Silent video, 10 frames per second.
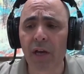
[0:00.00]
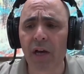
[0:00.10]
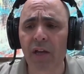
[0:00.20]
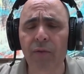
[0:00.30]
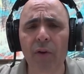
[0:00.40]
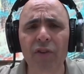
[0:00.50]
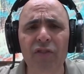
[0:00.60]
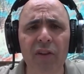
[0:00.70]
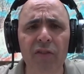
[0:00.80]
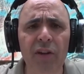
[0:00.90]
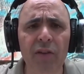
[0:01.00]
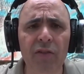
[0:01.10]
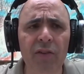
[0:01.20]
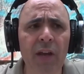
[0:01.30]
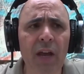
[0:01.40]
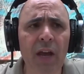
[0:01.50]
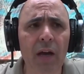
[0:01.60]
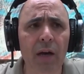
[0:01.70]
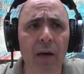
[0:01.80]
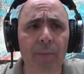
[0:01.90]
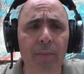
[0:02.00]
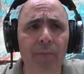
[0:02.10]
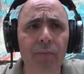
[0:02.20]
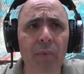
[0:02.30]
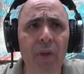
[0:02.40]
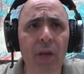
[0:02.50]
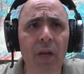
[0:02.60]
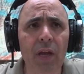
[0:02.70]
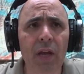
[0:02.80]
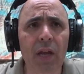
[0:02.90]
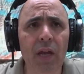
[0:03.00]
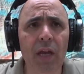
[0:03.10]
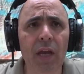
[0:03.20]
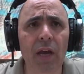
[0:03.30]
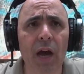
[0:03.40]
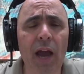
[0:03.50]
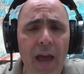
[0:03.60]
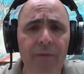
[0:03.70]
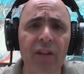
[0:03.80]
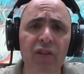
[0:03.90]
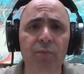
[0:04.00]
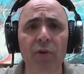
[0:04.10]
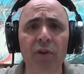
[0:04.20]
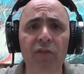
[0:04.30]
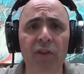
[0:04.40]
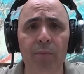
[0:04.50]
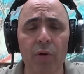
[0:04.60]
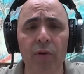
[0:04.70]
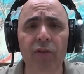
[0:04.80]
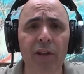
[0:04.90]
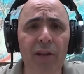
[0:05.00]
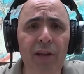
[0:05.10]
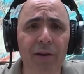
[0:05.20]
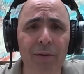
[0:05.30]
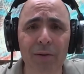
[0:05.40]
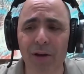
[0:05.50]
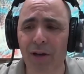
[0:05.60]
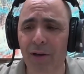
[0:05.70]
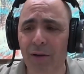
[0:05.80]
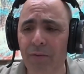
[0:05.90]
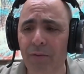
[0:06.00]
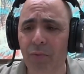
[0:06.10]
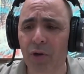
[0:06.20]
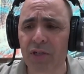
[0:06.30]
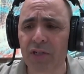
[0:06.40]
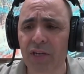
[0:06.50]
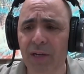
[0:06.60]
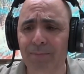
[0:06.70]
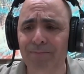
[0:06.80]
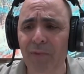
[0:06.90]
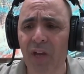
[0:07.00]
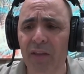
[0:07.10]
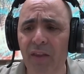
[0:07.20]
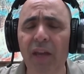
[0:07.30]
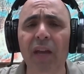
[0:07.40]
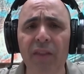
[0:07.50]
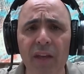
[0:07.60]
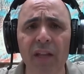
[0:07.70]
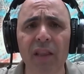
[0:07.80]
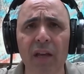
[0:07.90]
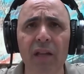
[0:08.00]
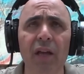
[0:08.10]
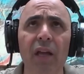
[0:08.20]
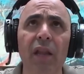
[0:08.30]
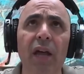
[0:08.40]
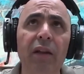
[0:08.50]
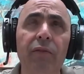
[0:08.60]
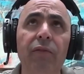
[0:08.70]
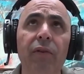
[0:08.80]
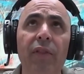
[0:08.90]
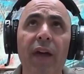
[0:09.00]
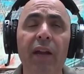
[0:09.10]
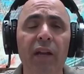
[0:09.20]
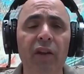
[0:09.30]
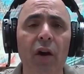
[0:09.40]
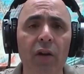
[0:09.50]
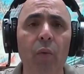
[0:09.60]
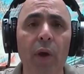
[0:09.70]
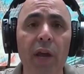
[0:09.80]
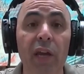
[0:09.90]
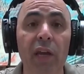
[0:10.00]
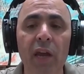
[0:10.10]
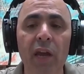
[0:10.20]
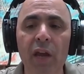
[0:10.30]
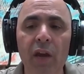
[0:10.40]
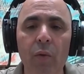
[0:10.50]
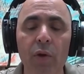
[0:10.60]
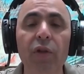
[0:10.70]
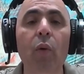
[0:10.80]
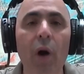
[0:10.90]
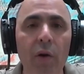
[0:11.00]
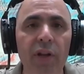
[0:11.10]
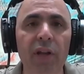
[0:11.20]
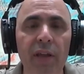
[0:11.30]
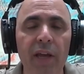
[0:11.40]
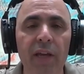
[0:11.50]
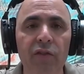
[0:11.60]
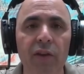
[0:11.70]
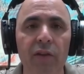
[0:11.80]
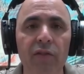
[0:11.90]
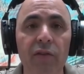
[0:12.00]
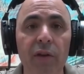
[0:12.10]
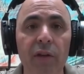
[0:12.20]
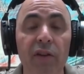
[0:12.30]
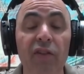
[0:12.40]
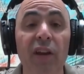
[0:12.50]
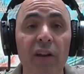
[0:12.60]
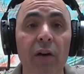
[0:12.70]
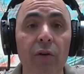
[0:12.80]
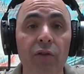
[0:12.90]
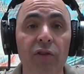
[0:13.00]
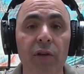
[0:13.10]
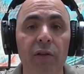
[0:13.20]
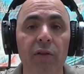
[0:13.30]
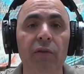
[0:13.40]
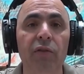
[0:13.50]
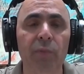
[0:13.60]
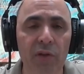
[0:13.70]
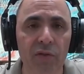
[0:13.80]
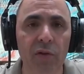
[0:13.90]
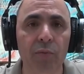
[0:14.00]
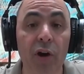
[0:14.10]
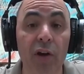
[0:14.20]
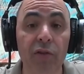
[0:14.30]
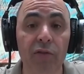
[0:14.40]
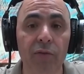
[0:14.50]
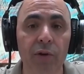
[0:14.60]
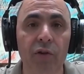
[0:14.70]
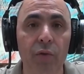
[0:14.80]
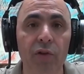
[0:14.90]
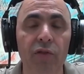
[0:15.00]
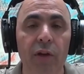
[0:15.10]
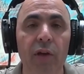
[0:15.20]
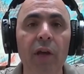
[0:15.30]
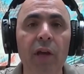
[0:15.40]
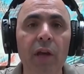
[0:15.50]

As far as dizziness, I haven't experienced that personally, but I think a lot of that had gone away with the quality of the headsets, the technology, the speeds of the processor increasing.